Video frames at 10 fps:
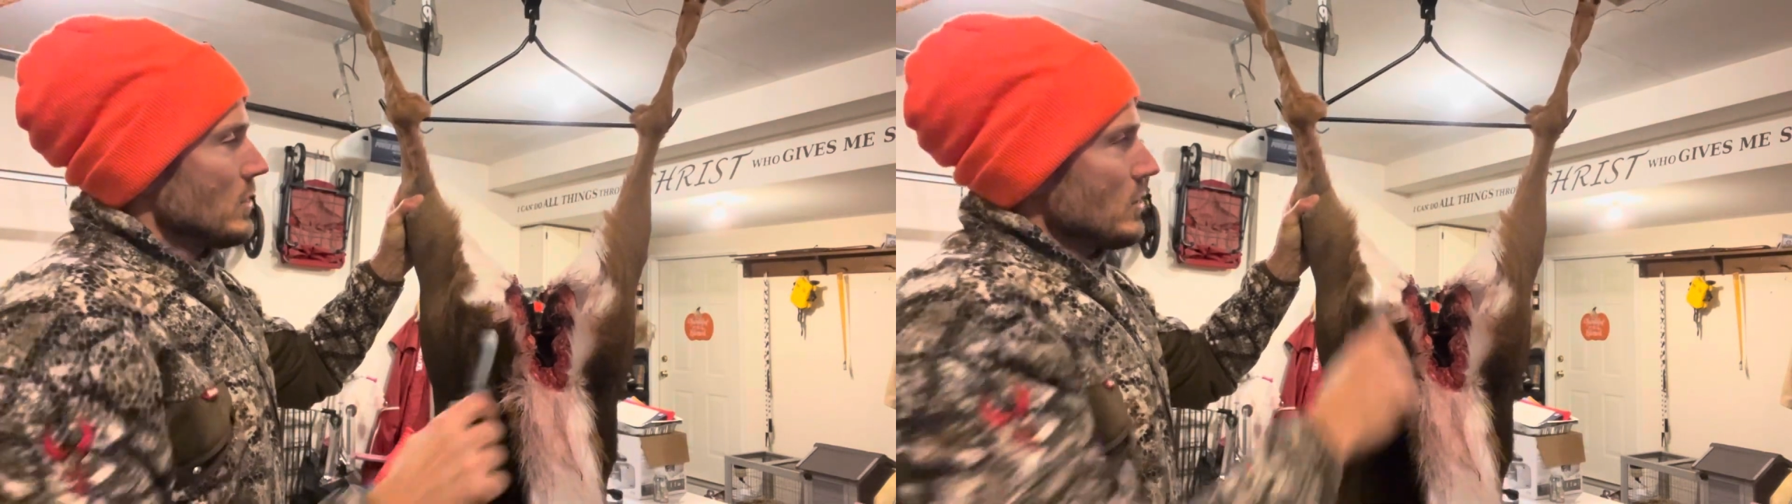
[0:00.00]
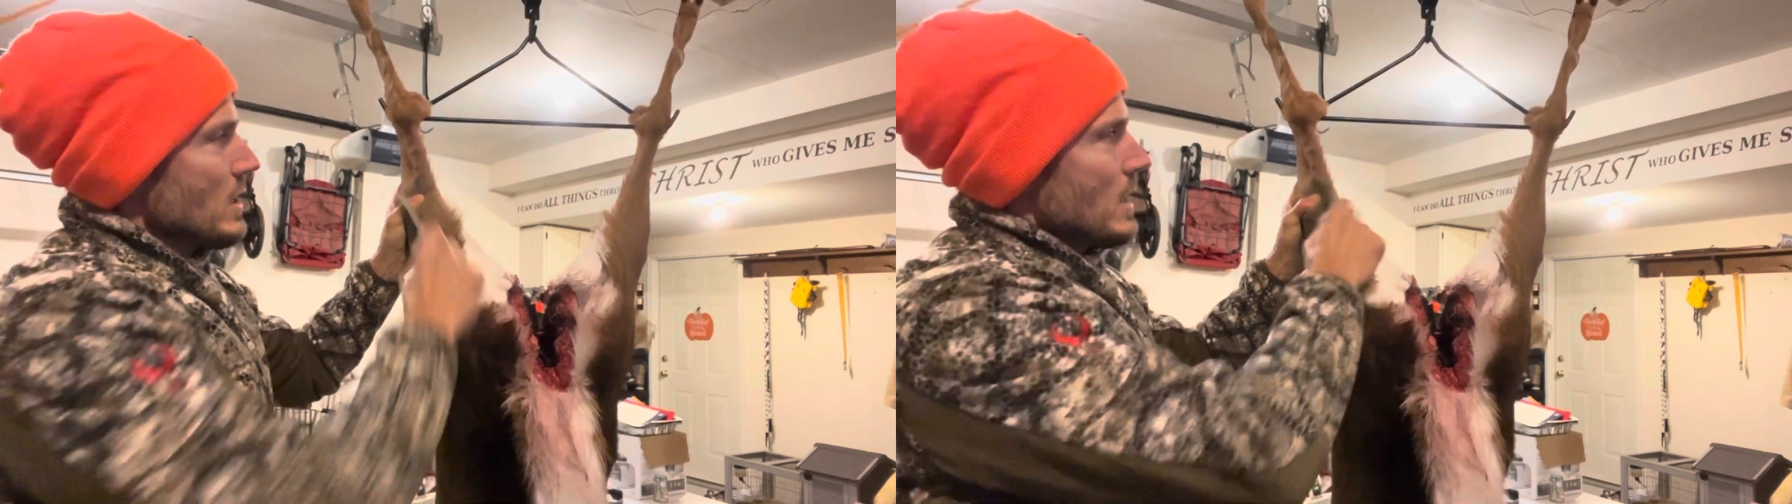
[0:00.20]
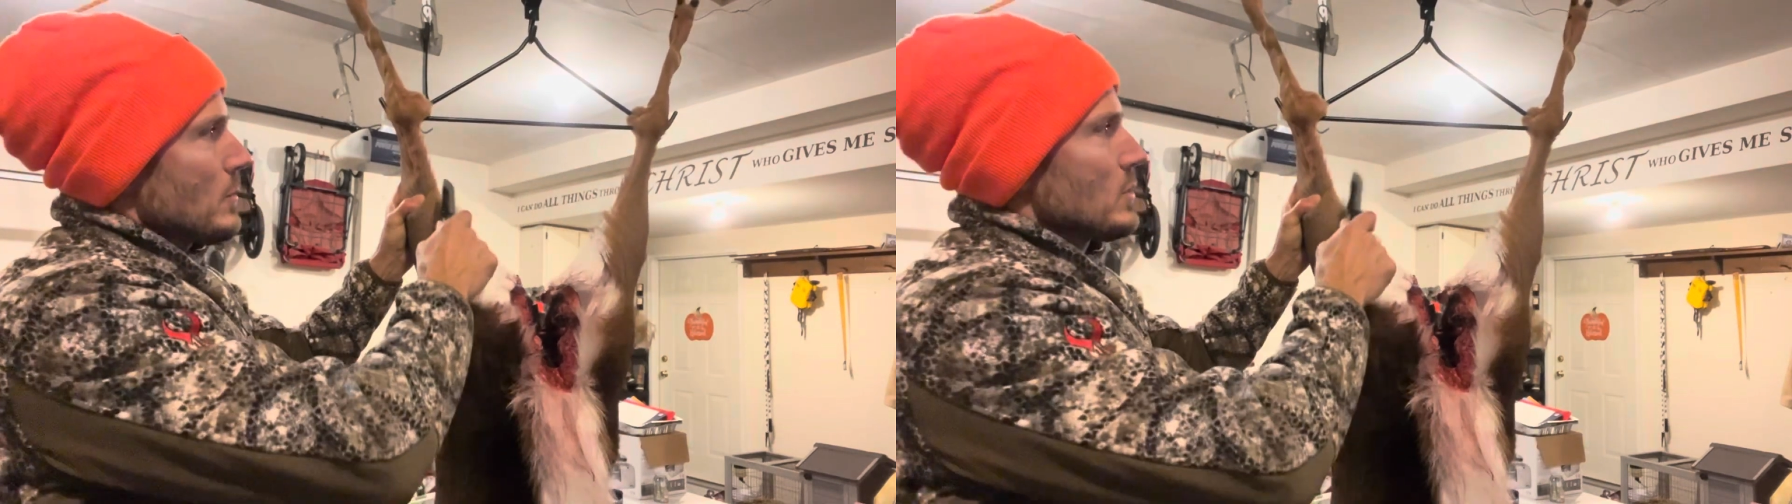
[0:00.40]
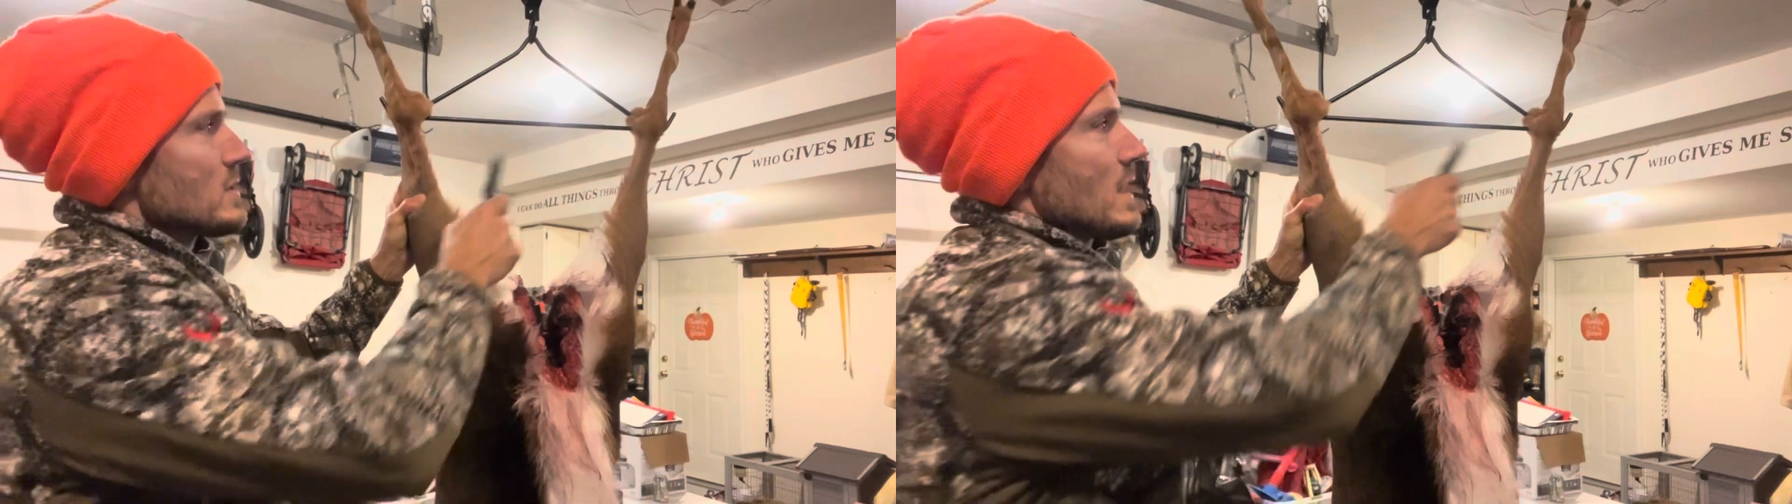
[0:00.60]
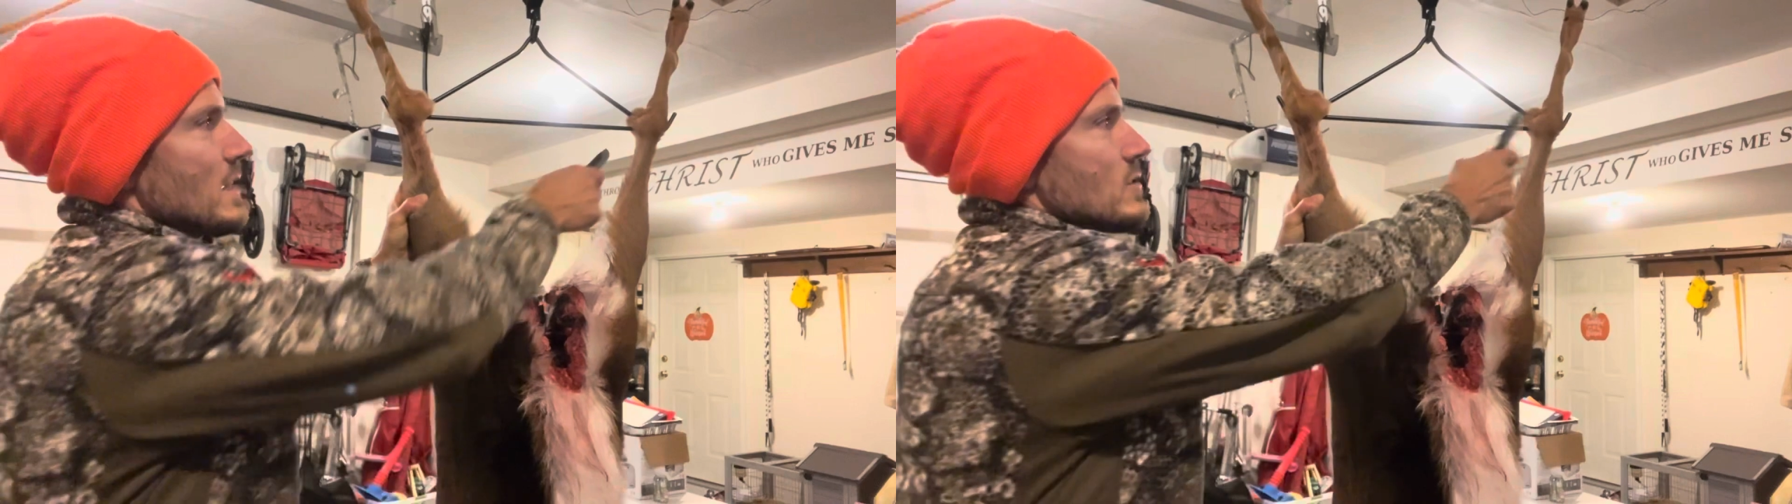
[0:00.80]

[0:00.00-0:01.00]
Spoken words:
do that on both sides,